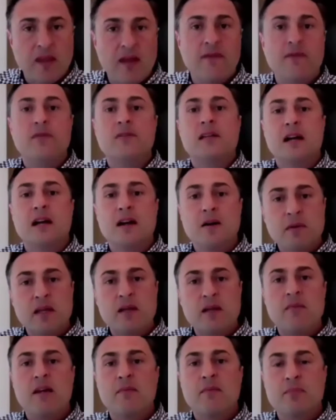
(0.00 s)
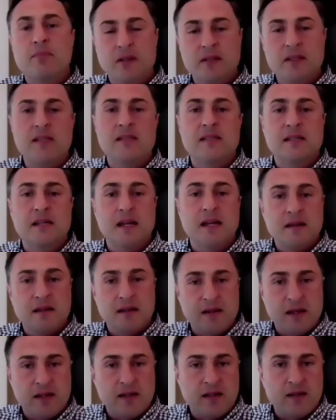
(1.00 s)
levels? How are we going to make buildings and
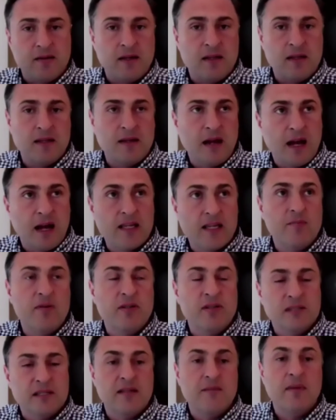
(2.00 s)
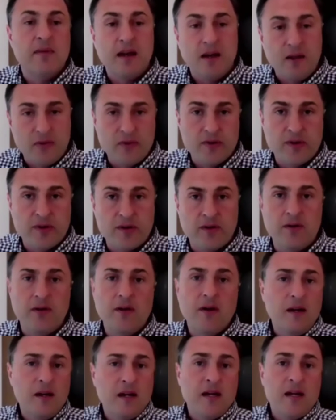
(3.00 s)
the occupants in them healthier?
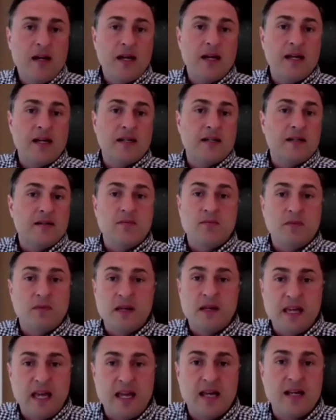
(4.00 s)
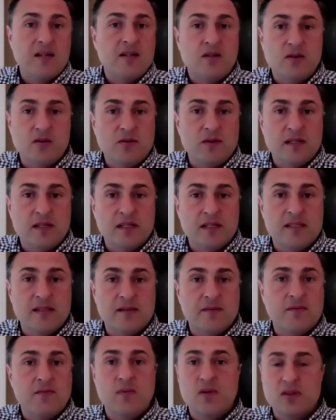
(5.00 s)
And we can't do
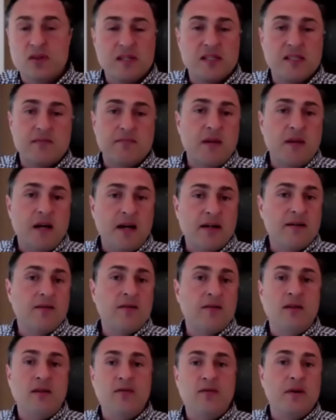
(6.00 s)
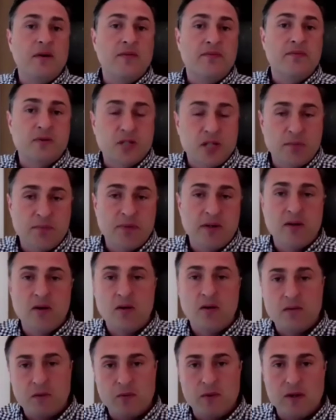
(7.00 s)
this with this model of shipping
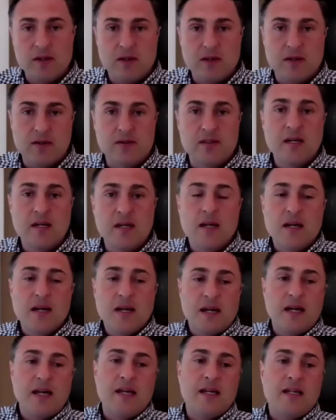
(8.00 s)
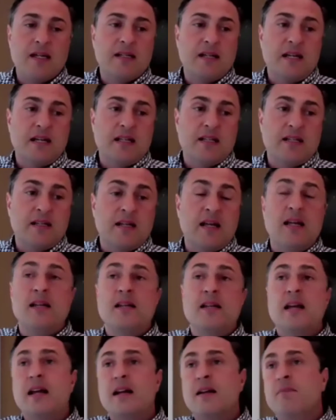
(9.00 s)
over windows and
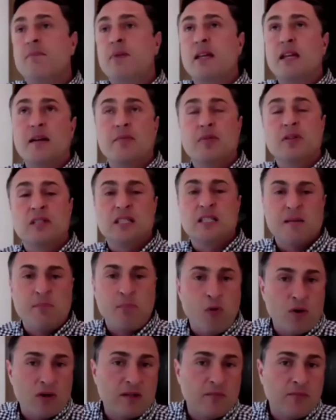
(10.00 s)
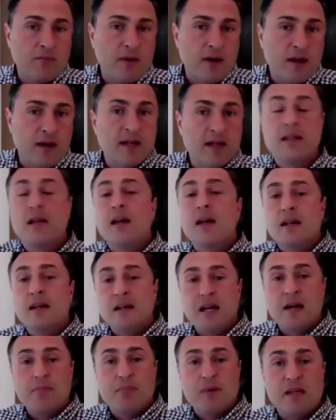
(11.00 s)
not being able to support the product,
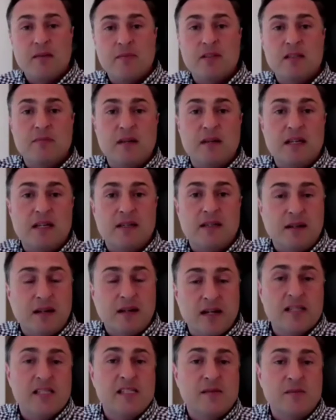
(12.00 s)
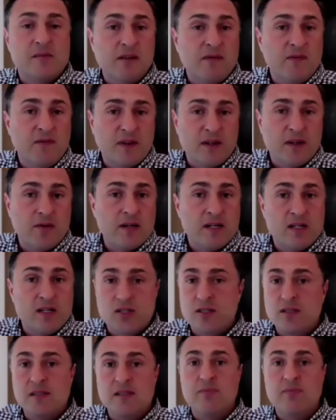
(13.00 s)
not being able to make custom configurations